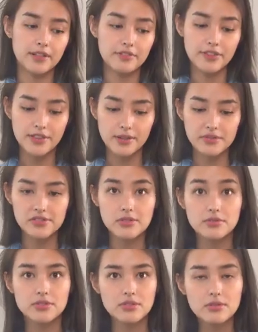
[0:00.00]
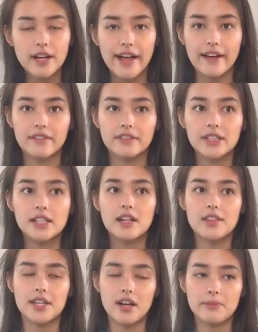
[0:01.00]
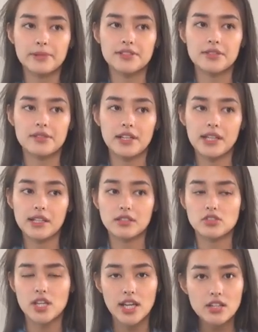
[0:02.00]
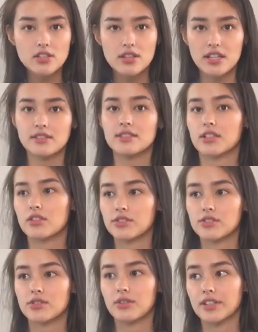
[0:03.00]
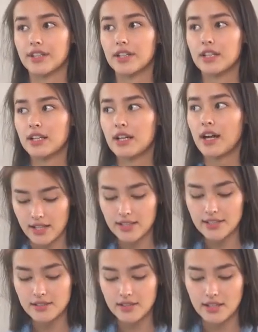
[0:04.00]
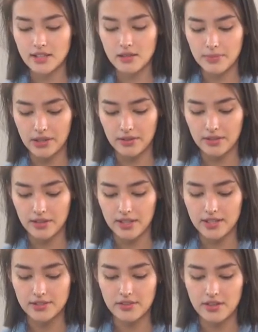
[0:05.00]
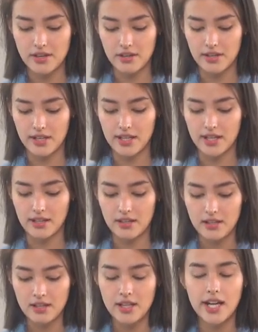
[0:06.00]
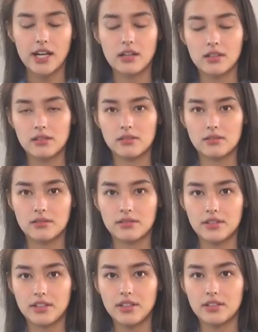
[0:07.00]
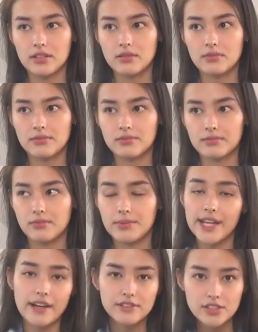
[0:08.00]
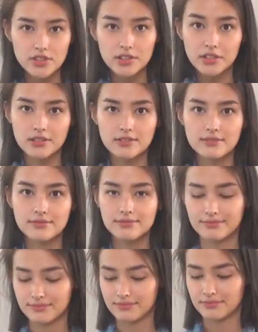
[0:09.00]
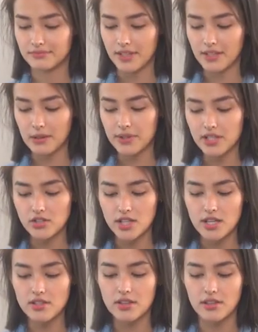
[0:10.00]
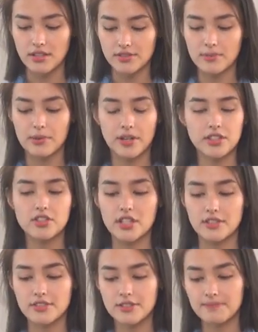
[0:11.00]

But for those who do have the opportunity to change things and control it, I like to think about his theory and how, you know, we have control and that we can change the things we want to change.